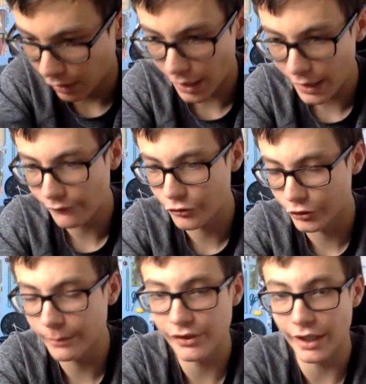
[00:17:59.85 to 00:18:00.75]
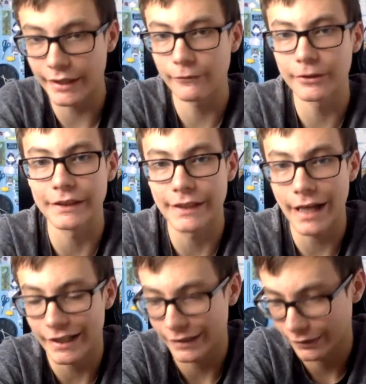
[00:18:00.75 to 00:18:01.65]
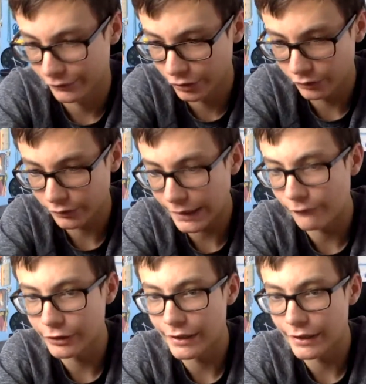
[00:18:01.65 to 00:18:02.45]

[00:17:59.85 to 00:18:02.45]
I have dreams like every night. Literally every